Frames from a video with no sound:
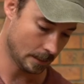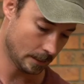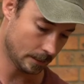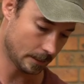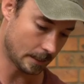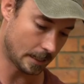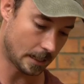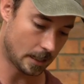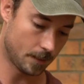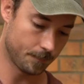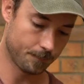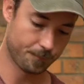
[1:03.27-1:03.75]

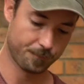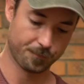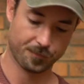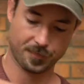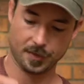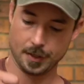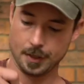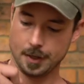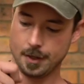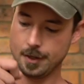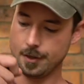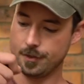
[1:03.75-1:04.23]
Now,
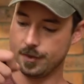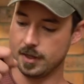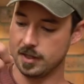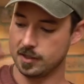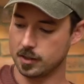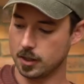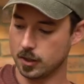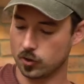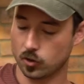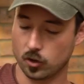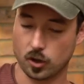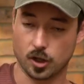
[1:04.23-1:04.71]
this
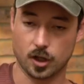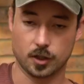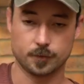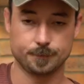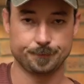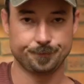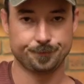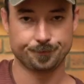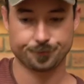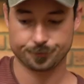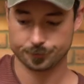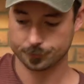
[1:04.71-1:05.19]
guitar,
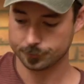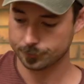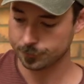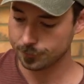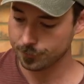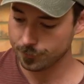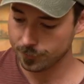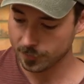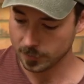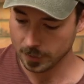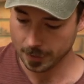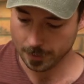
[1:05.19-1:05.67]

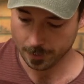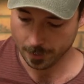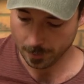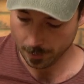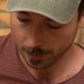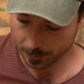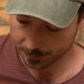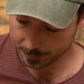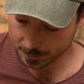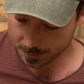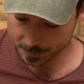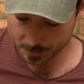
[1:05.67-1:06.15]

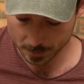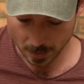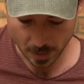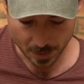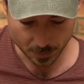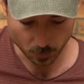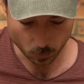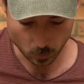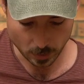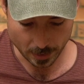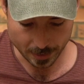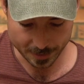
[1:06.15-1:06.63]

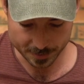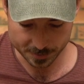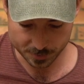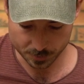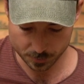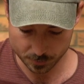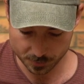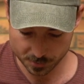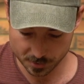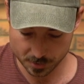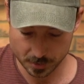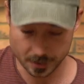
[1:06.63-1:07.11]
design-wise,
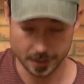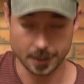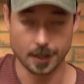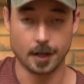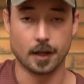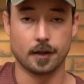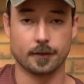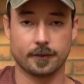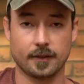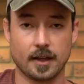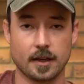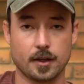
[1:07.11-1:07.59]
you'll see,
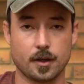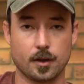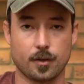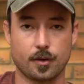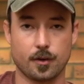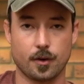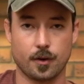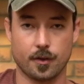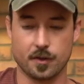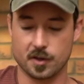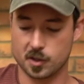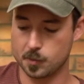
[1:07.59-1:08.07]
I'll take you
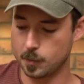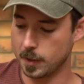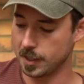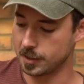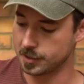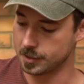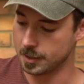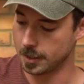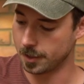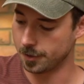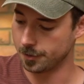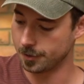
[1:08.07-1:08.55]
through the
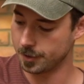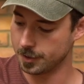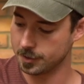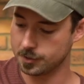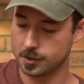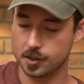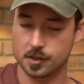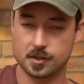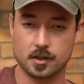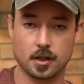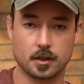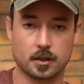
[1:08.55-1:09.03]
specs now.
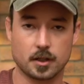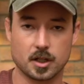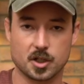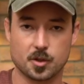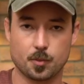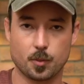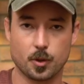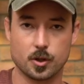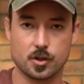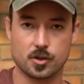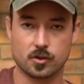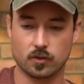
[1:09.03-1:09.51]
It's a Sitka
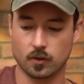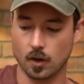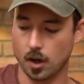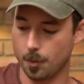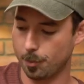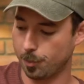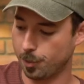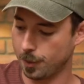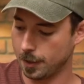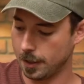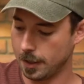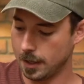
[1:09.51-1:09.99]
spruce
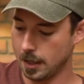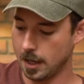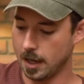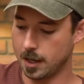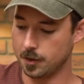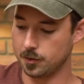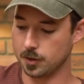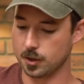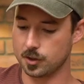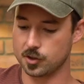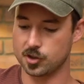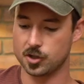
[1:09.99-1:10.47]
top
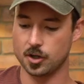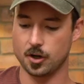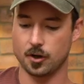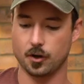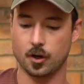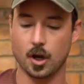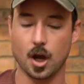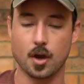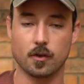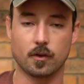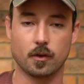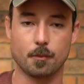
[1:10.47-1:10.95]
and
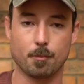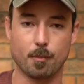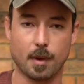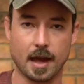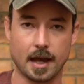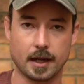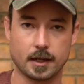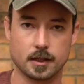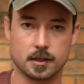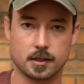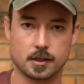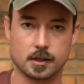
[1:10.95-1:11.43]
zircote
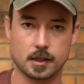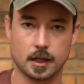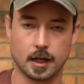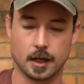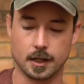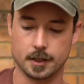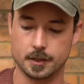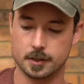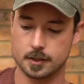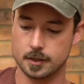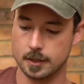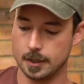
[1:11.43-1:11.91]
back and
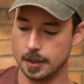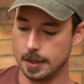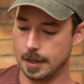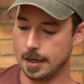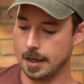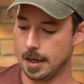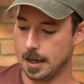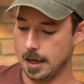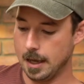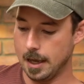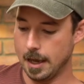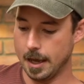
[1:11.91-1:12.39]
sides.
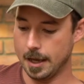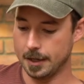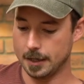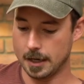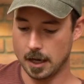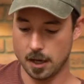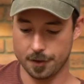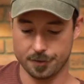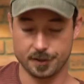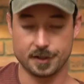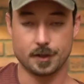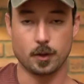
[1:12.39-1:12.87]
And
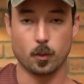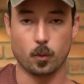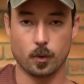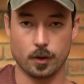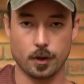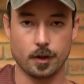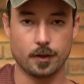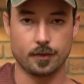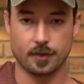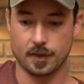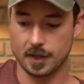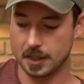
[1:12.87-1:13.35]
now
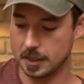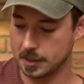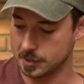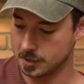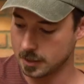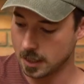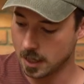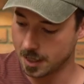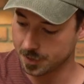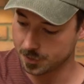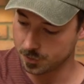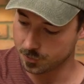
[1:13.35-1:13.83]
the
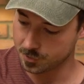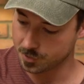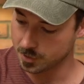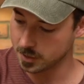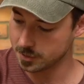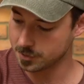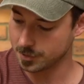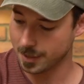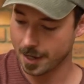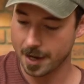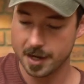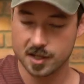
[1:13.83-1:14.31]
design, you'll see
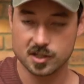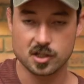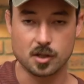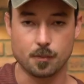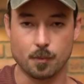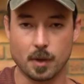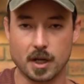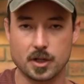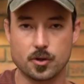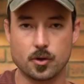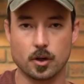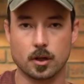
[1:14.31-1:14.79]
it's an
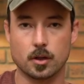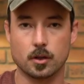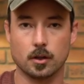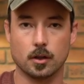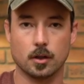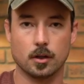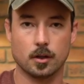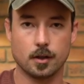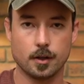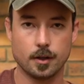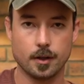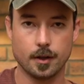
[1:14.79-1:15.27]

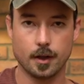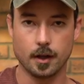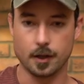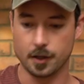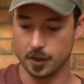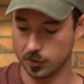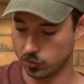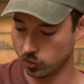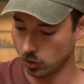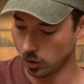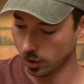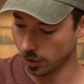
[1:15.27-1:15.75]
asymmetrical
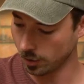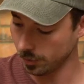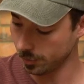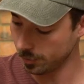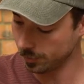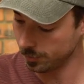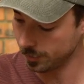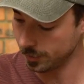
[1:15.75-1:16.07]
guitar.